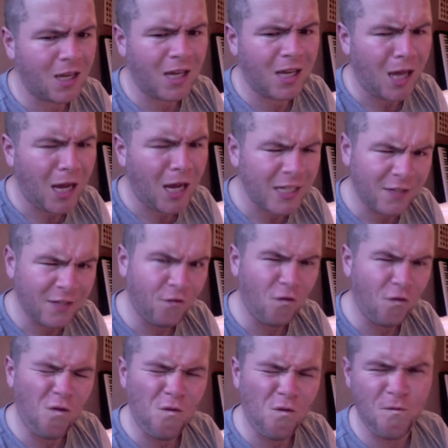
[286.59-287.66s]
Oh,
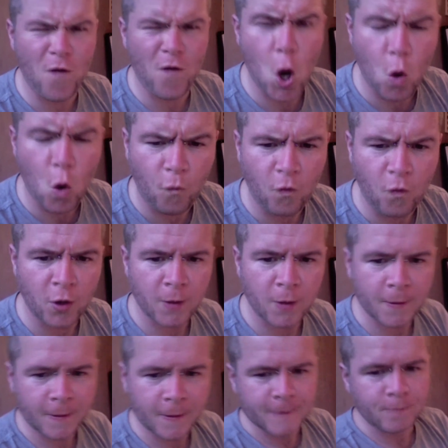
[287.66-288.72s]
healthy
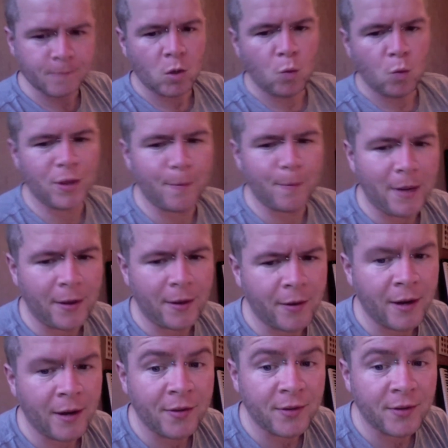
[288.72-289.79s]
with a
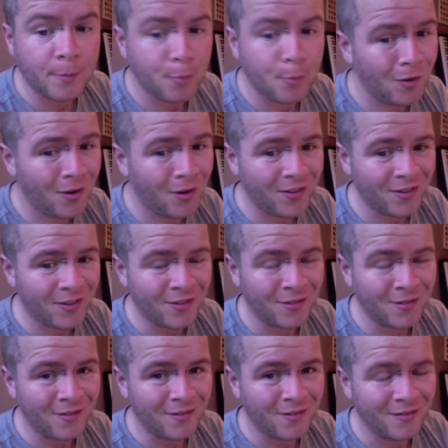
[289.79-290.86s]
paralyzing
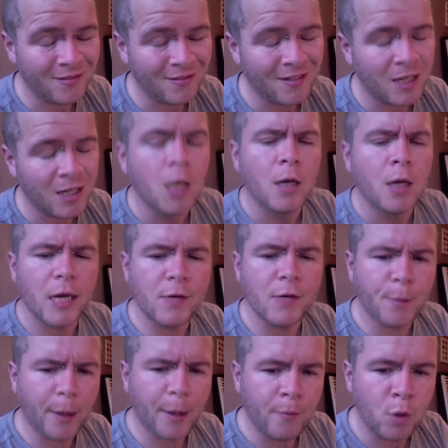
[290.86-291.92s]
poison. In
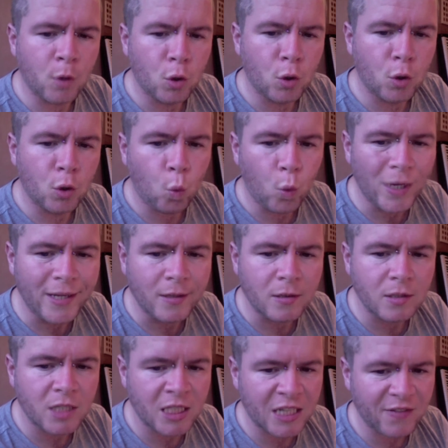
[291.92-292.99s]
robot mode,
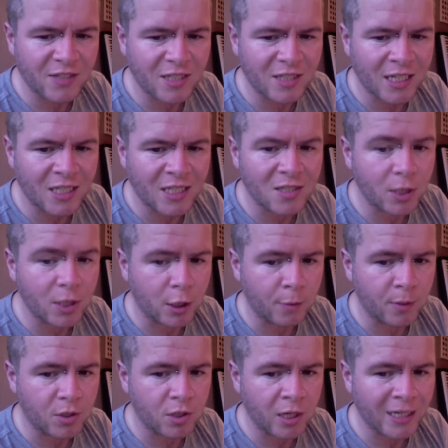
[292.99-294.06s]
wields a devastating stinger
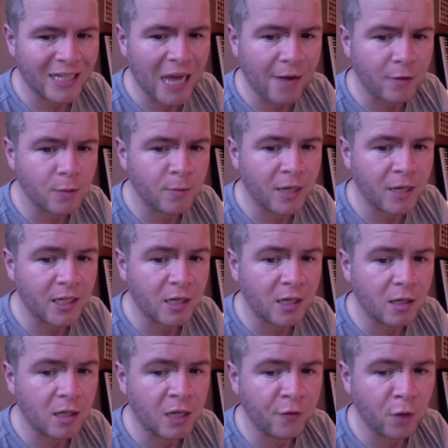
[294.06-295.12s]
missile. Charismatic,
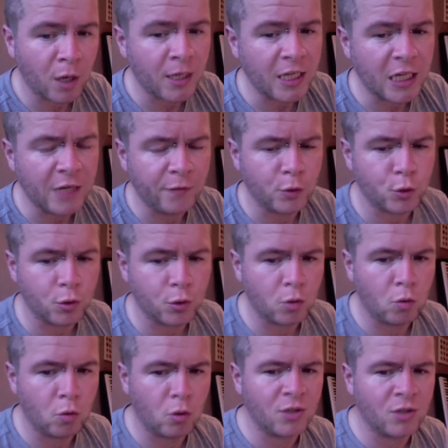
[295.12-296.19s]
clever, and evil to the
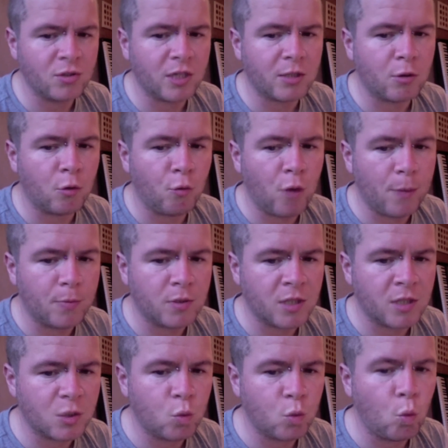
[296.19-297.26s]
core, Injector
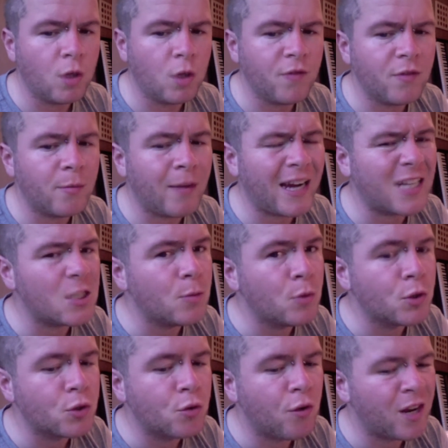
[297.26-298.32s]
represents one of the
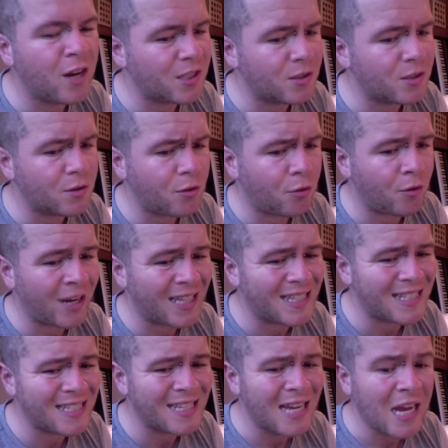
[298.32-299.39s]
Maximal's greatest
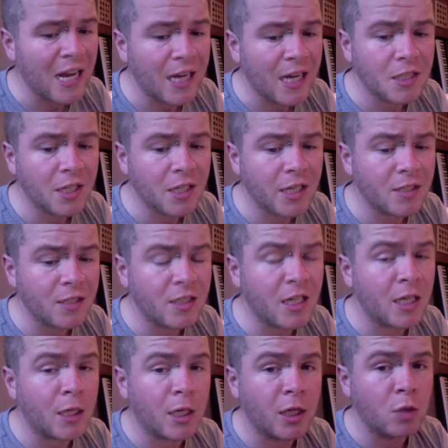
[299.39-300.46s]
threats. Is he
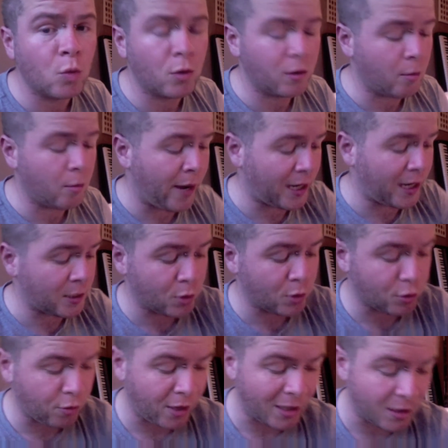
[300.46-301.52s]
indeed? He's one of the Maximal's
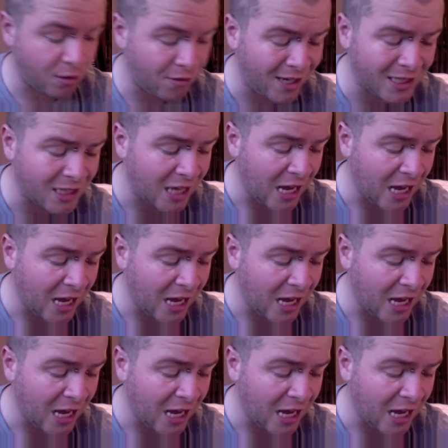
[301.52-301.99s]
greatest threats.